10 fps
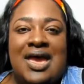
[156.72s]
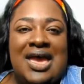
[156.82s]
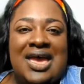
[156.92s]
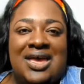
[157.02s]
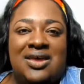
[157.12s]

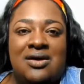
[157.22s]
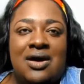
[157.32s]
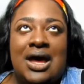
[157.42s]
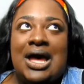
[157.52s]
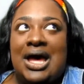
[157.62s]
And you
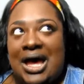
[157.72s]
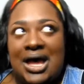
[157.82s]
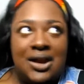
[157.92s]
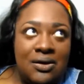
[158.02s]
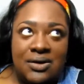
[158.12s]
know,
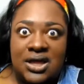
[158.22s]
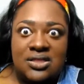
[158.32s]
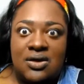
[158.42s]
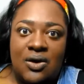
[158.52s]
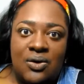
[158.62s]
I don't
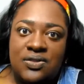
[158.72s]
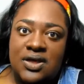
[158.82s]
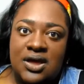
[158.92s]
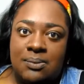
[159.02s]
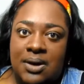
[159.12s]
get the whole
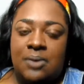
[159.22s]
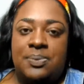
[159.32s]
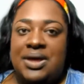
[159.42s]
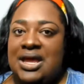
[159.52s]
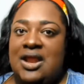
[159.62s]
thing
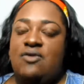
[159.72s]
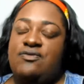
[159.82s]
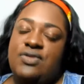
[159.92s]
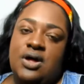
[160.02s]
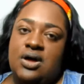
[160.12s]
about picking out
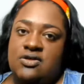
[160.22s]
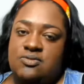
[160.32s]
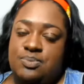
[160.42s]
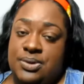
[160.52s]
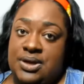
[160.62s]
flaws,
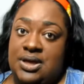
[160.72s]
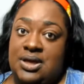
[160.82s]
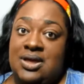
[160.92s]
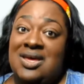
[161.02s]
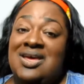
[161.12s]
but
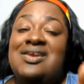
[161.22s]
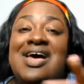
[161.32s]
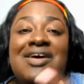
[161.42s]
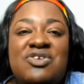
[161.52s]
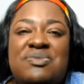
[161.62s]

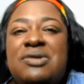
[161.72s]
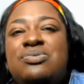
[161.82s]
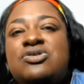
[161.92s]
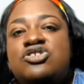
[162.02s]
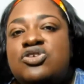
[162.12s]
that's what
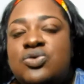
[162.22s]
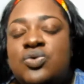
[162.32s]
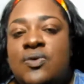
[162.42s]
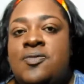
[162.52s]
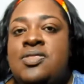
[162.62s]
people
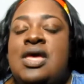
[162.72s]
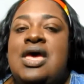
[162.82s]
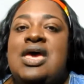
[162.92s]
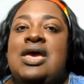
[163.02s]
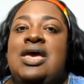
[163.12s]
do.
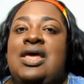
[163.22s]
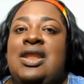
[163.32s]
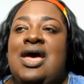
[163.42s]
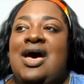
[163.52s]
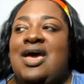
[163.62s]

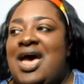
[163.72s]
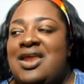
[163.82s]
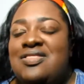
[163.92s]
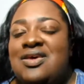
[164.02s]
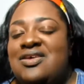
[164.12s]
And I
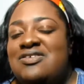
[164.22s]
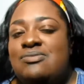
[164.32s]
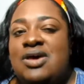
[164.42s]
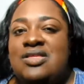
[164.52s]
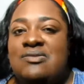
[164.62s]
kind of think it's
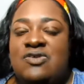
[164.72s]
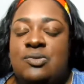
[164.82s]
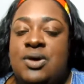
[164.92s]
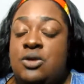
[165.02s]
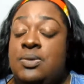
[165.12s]
to make them
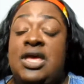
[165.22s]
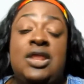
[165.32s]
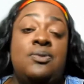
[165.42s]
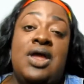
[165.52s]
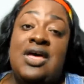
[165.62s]
feel better. But
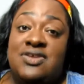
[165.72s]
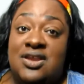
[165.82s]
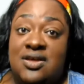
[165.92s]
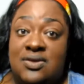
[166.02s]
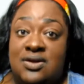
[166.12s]
anyway, that's
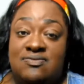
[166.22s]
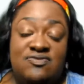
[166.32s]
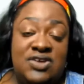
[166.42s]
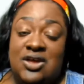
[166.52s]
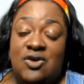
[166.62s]
another
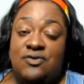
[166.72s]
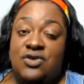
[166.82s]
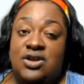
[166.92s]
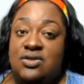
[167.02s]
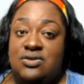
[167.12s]
video
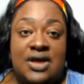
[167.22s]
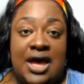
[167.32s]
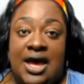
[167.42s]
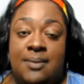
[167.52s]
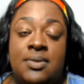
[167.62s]
for another
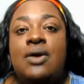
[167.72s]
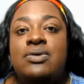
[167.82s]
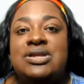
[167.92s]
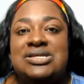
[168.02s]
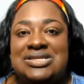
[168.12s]
time. What I
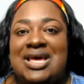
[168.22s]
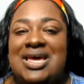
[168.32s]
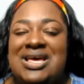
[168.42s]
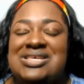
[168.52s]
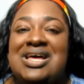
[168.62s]
want to
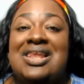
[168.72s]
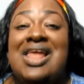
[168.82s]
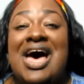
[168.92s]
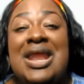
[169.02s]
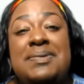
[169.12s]
say is a
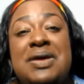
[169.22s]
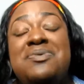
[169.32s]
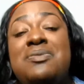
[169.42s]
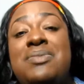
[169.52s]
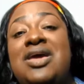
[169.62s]
lot of
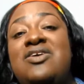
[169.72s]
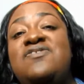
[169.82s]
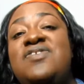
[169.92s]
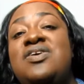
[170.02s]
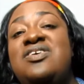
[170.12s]
people make you
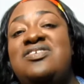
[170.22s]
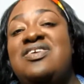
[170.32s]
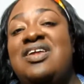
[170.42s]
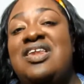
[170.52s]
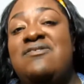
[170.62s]
feel
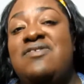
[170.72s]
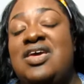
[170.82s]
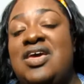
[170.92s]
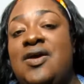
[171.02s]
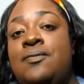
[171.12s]

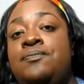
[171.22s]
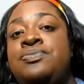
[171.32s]
insignificant.